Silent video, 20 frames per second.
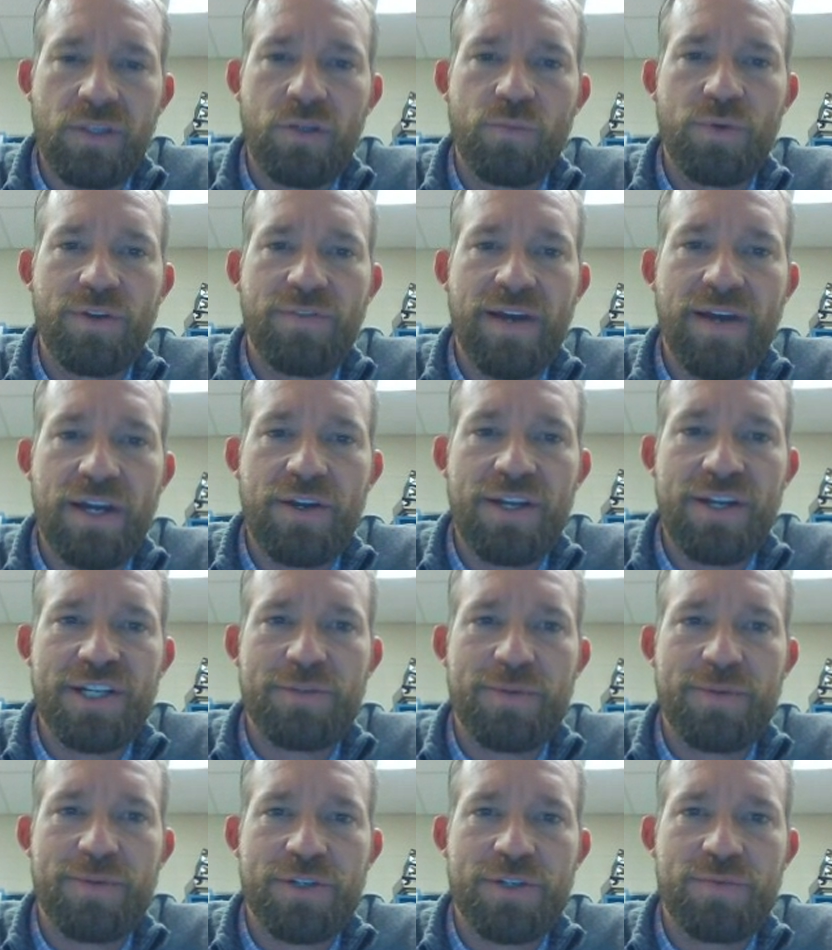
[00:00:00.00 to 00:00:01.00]
When we evaluate
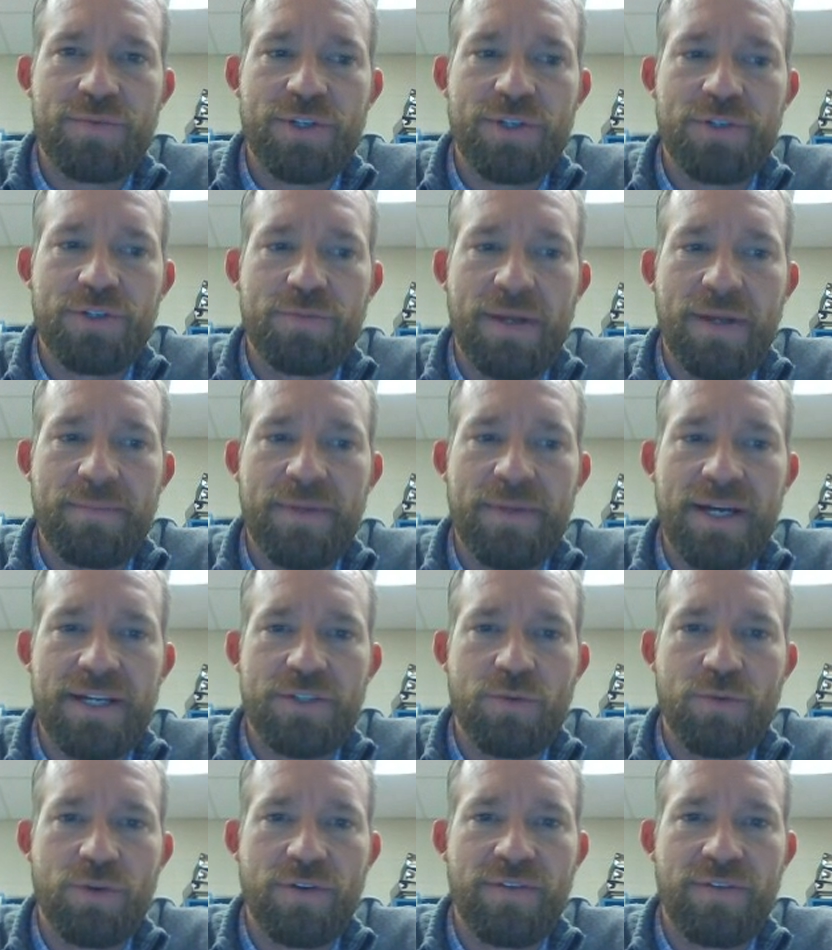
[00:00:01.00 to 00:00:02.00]
expression, we're going to use
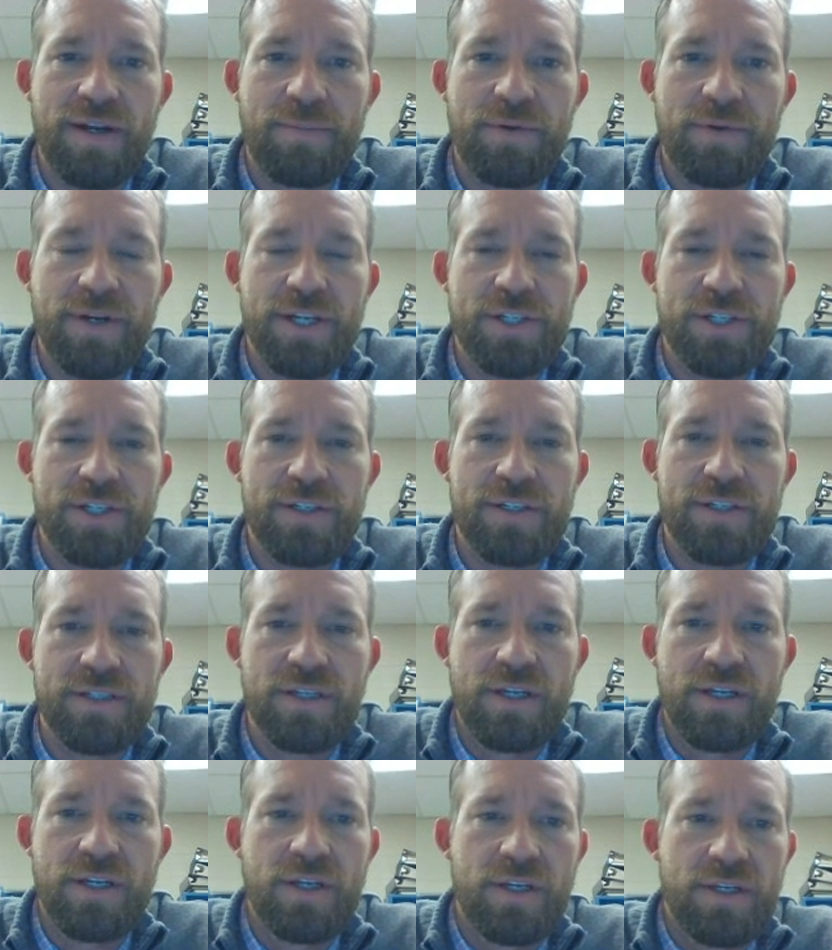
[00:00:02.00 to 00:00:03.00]
PEMDAS, order of operations.